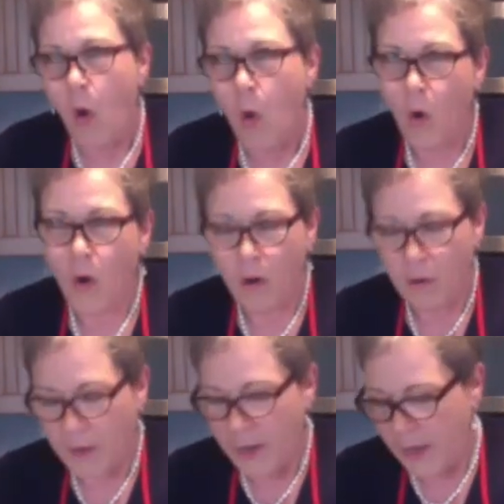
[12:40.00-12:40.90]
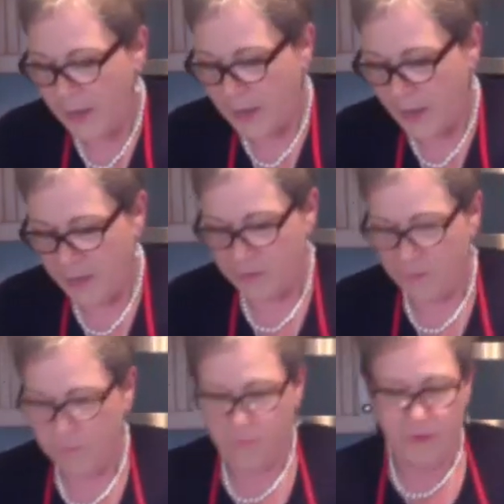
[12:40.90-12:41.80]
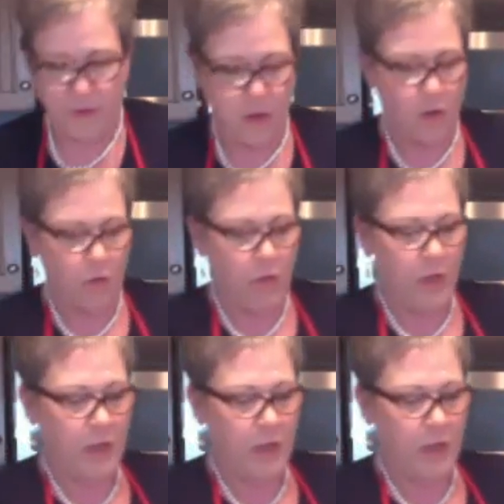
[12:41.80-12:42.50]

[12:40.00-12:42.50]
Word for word: or any kind of, you know,